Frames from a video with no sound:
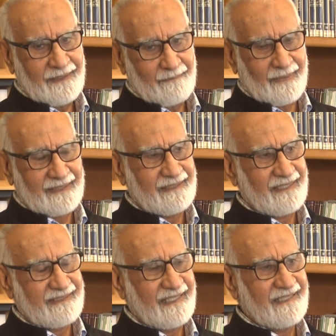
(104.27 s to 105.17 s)
but the
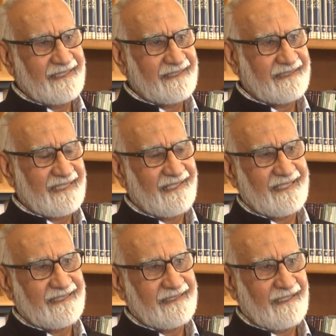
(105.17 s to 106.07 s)
daily
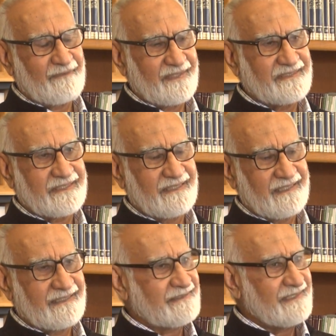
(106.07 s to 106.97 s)
killing of each
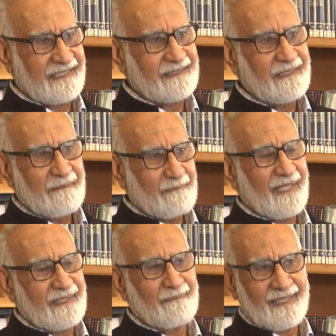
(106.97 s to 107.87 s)
other is done by
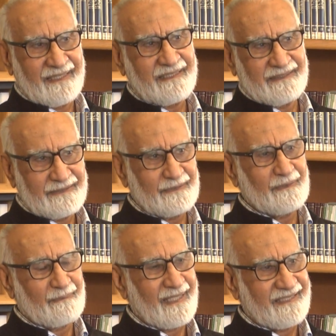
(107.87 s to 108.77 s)
American to
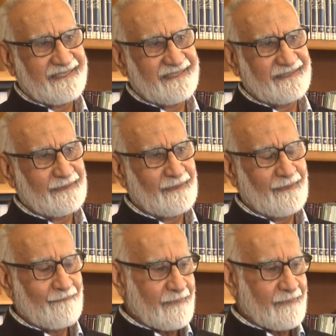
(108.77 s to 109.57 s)
American, you know.